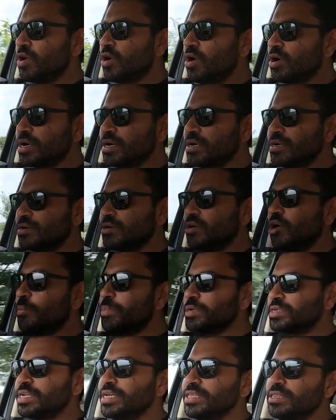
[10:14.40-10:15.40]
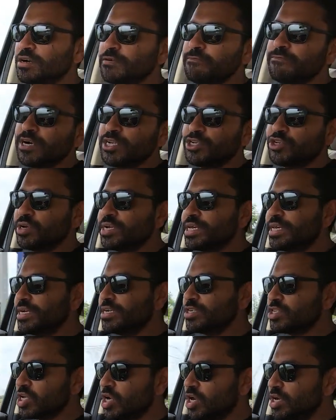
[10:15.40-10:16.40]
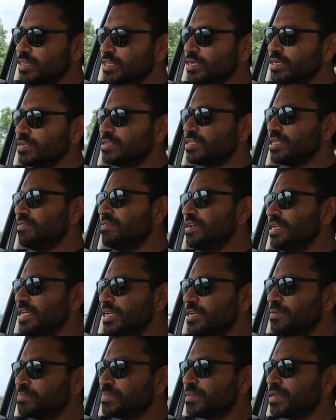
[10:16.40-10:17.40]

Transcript: longer, obviously the virtual gears on the CVT.